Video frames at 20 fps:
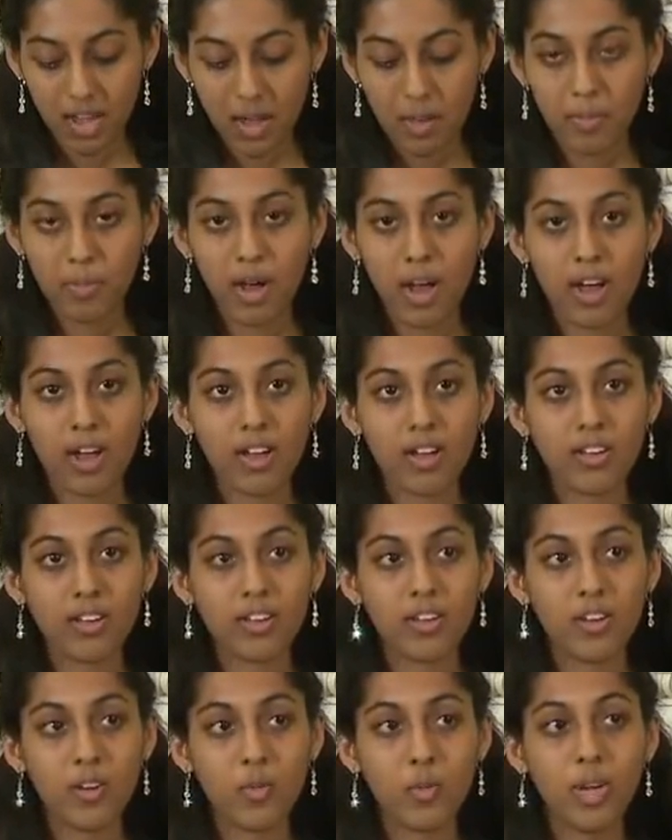Ma,
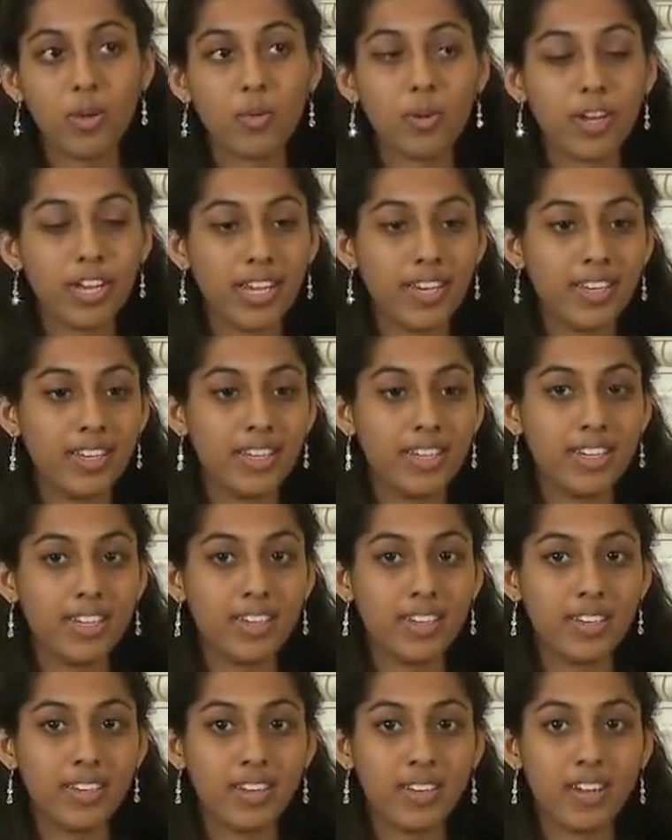we were
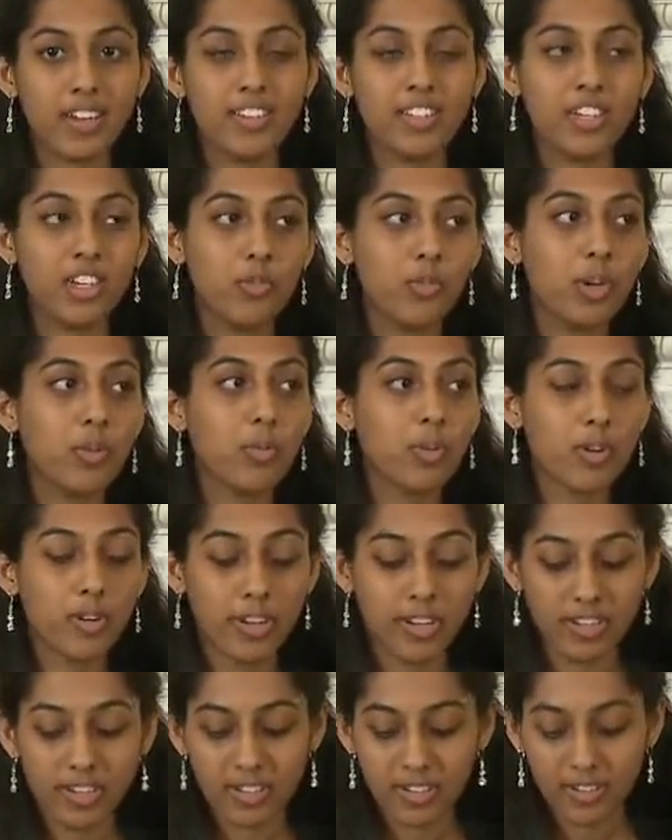Indian until we
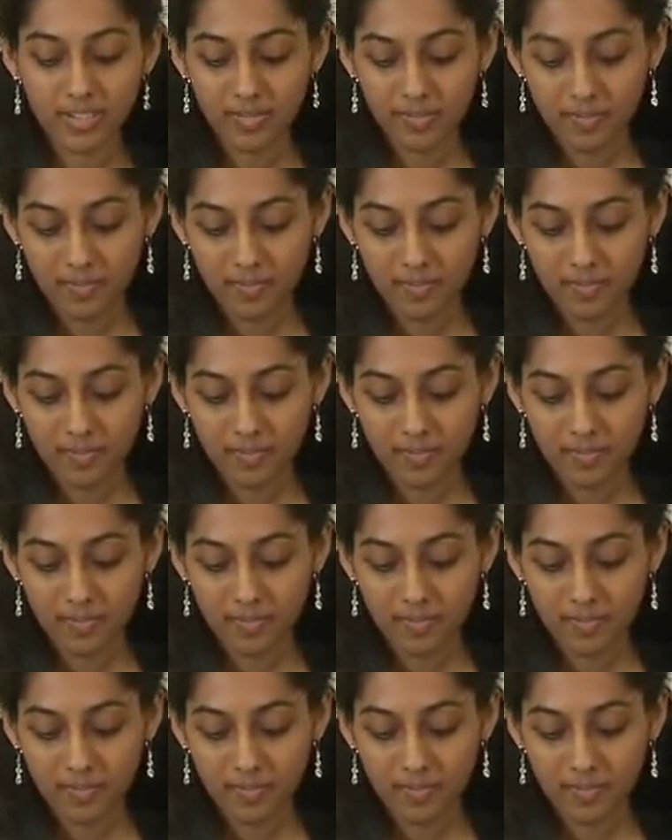weren't.